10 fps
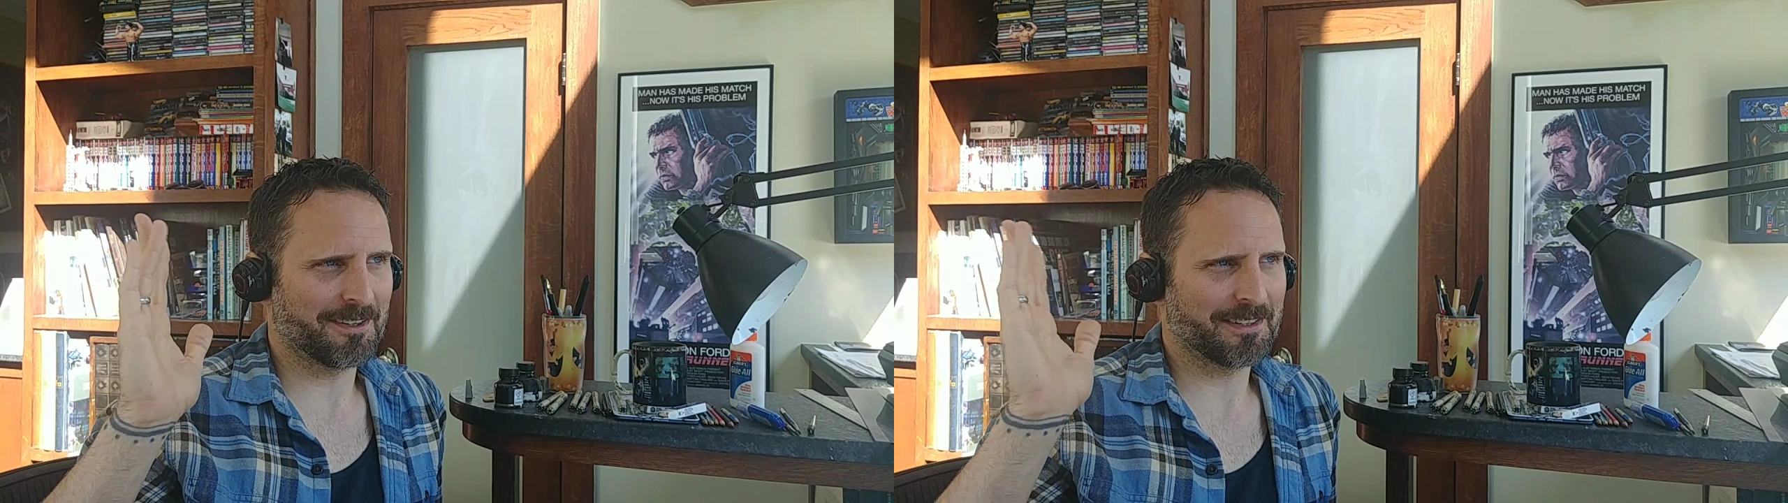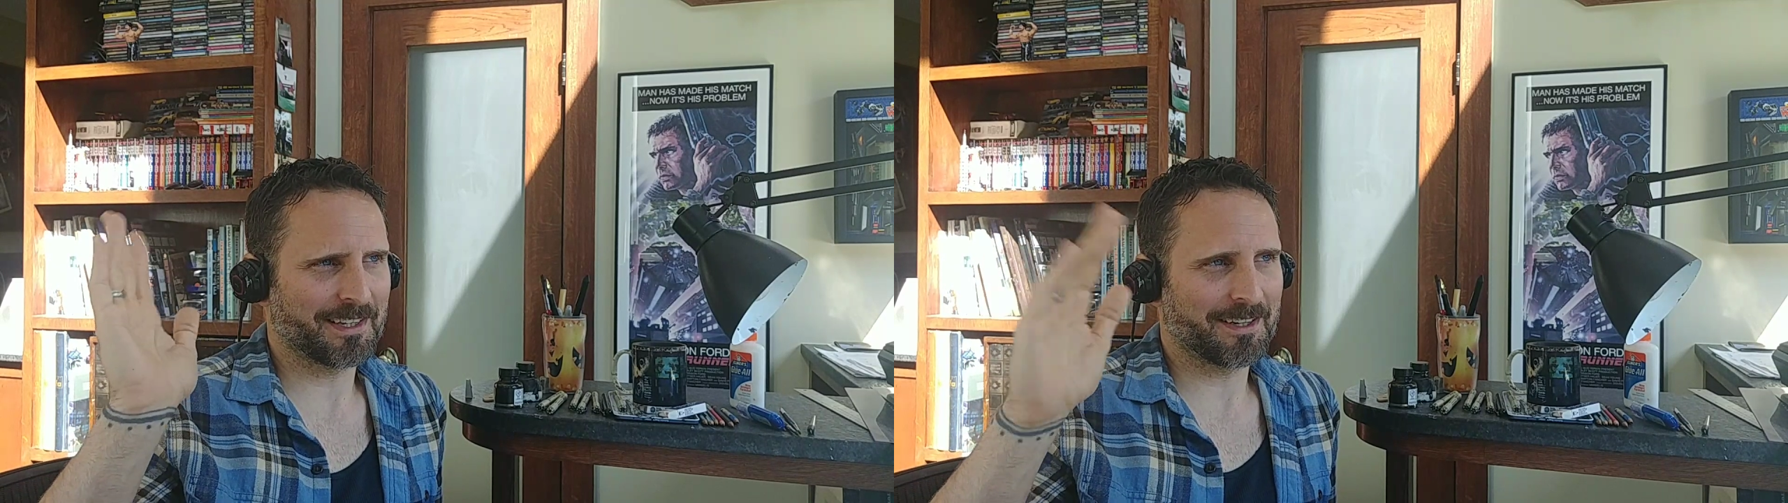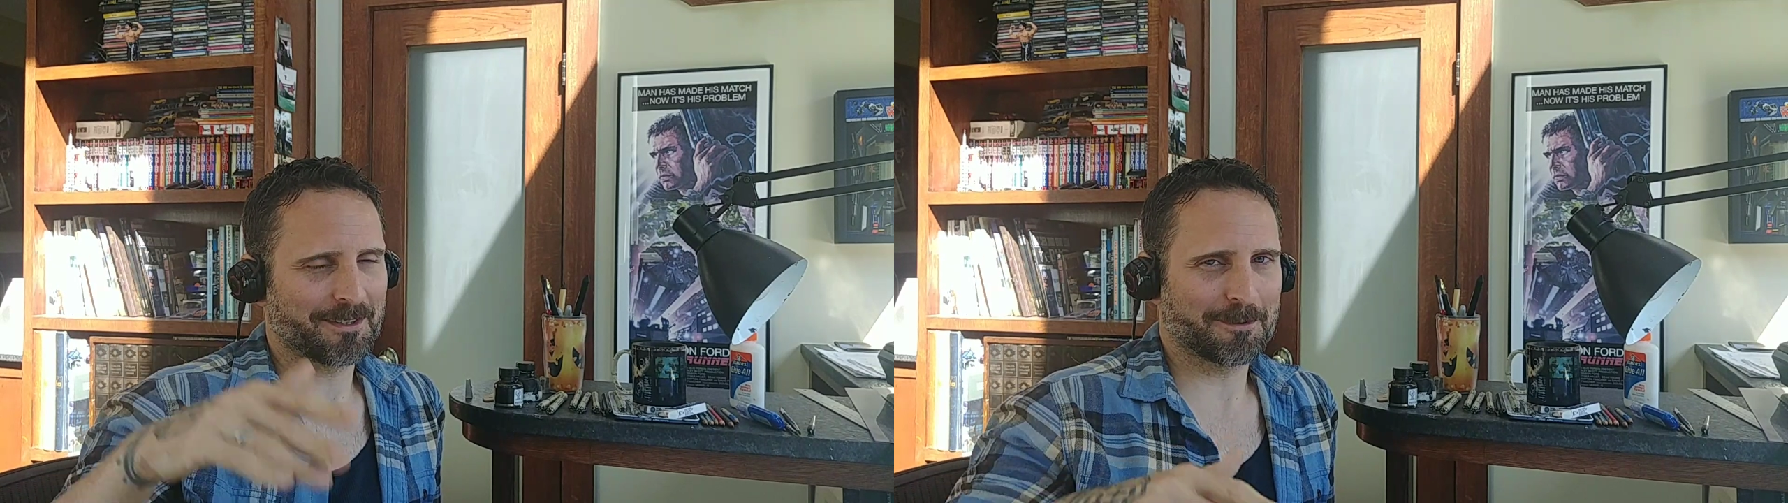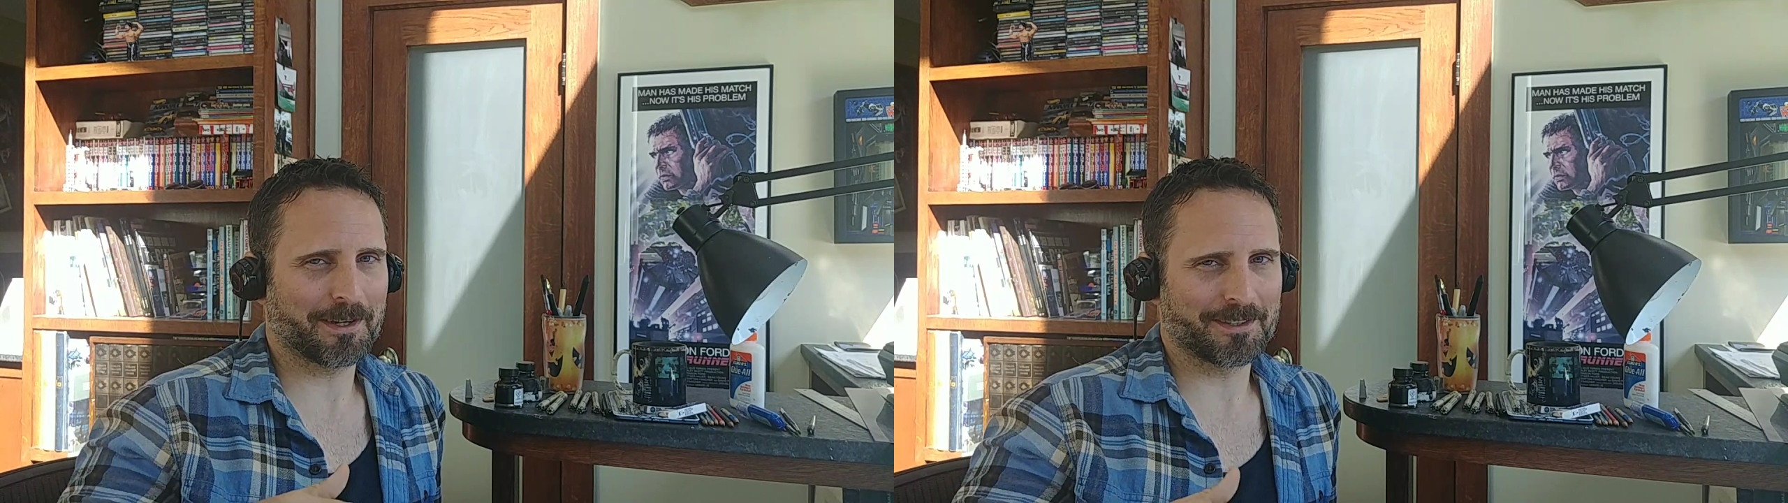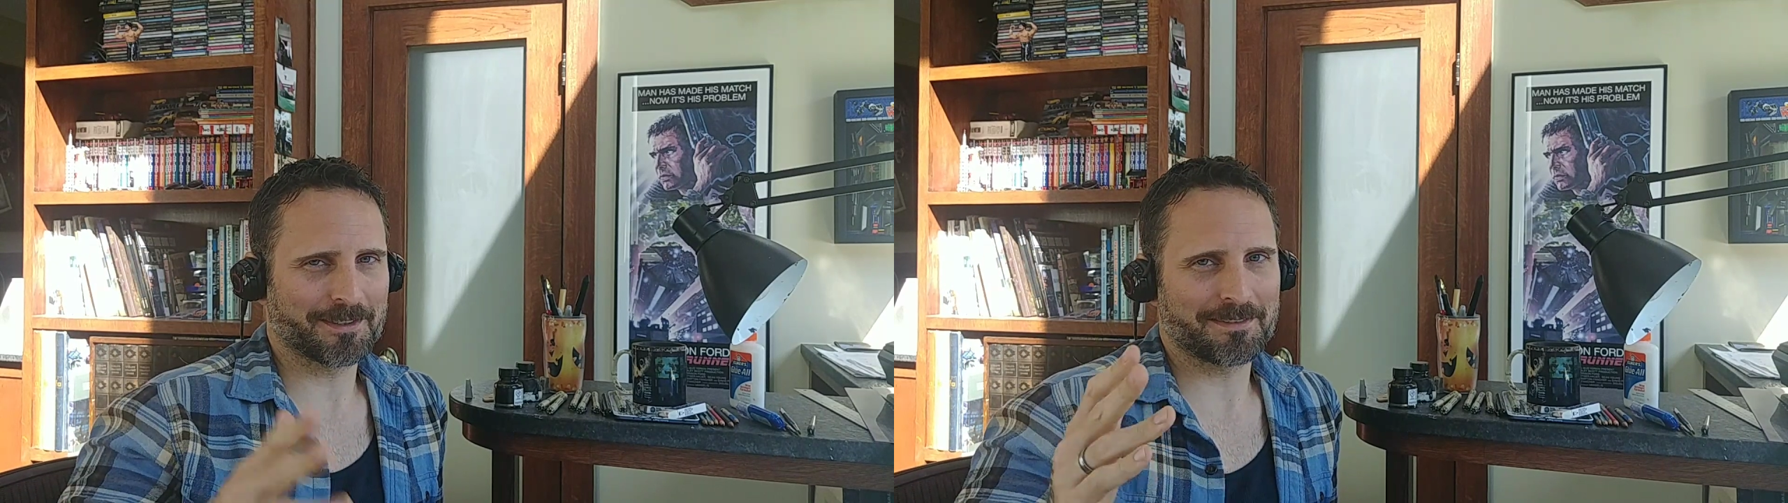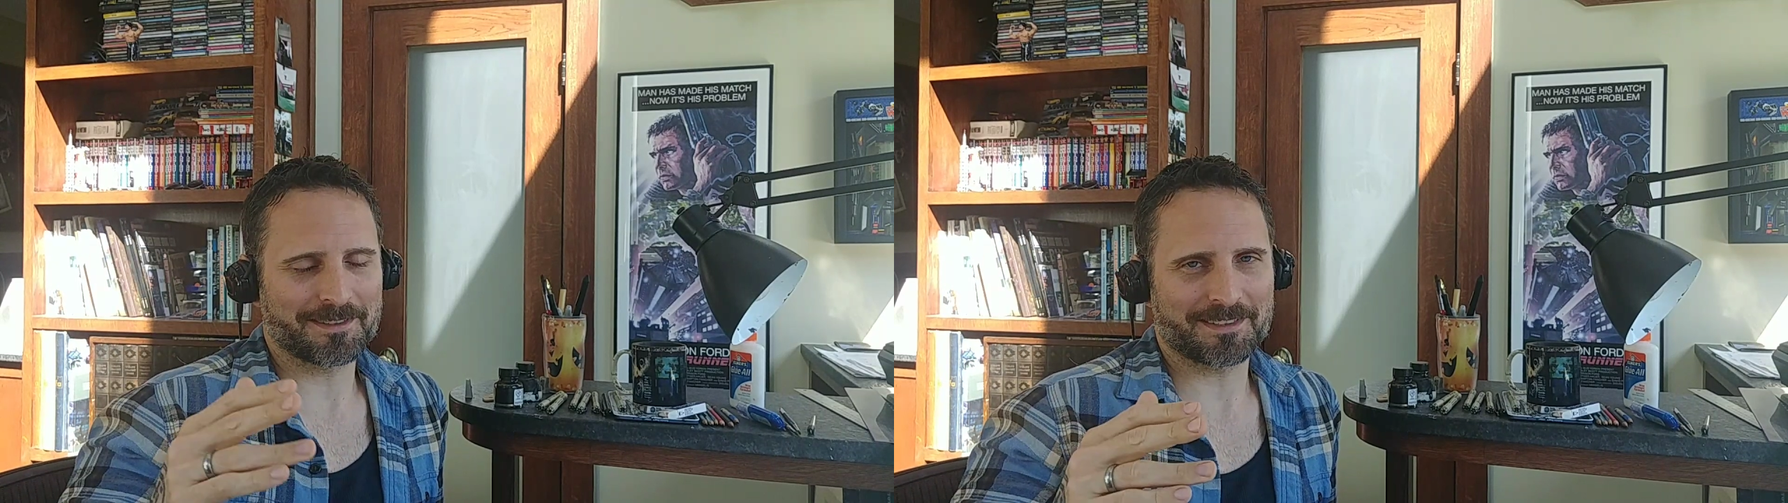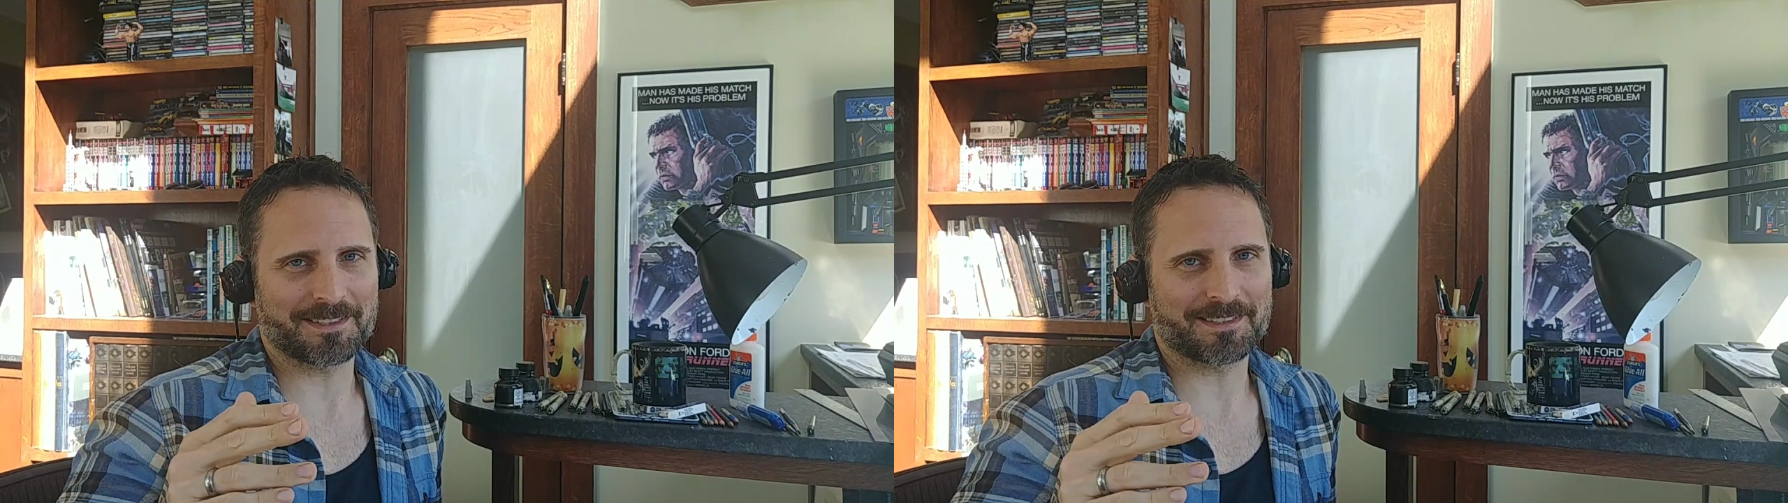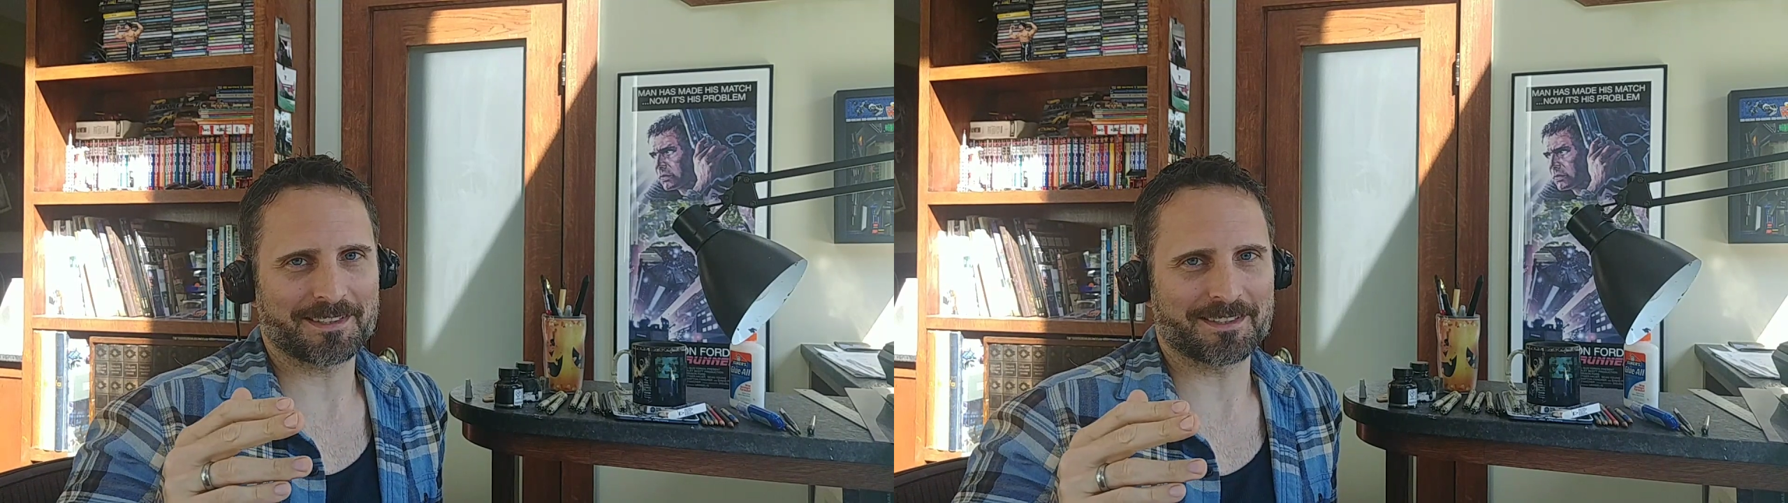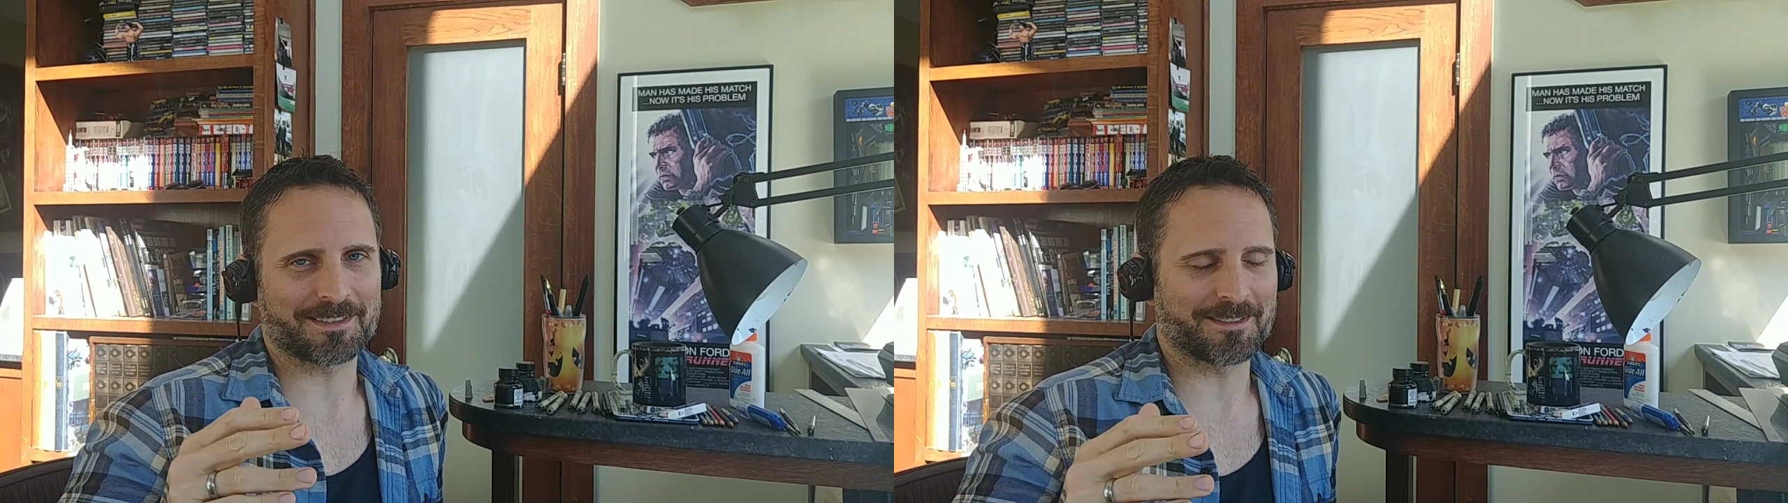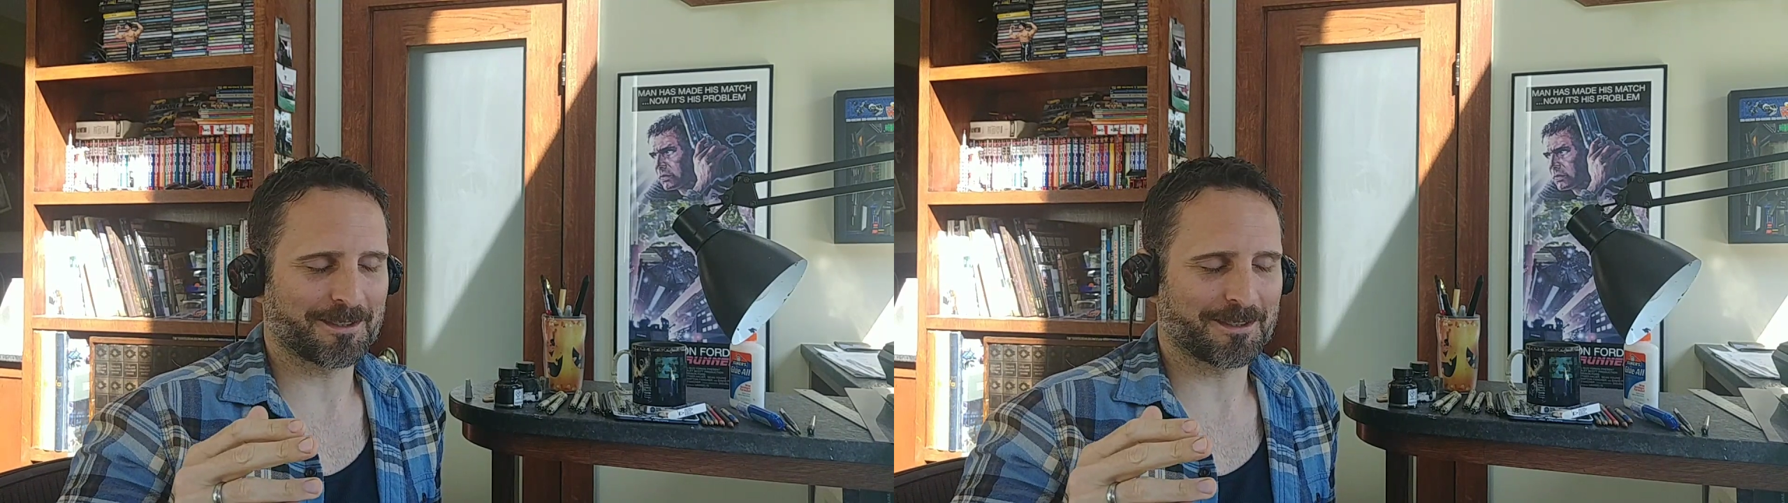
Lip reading: oh yeah, you're white, you're obviously a citizen.